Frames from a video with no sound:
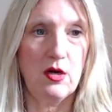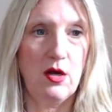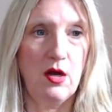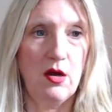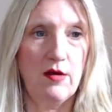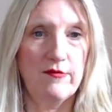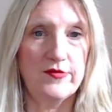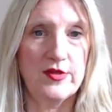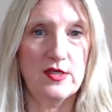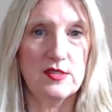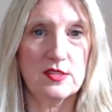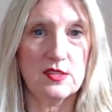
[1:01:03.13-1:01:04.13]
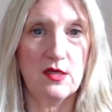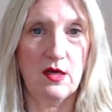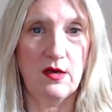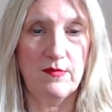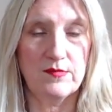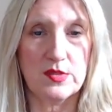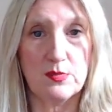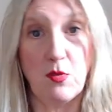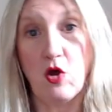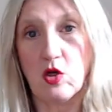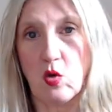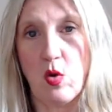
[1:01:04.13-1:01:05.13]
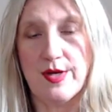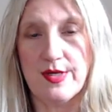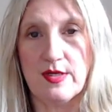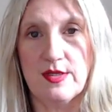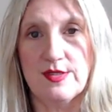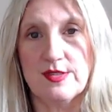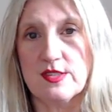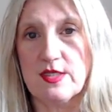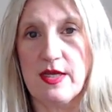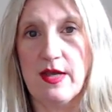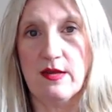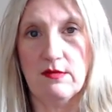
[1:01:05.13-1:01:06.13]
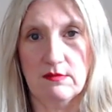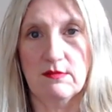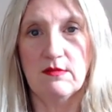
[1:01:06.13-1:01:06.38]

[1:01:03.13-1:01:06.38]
of these um, small quantities to get,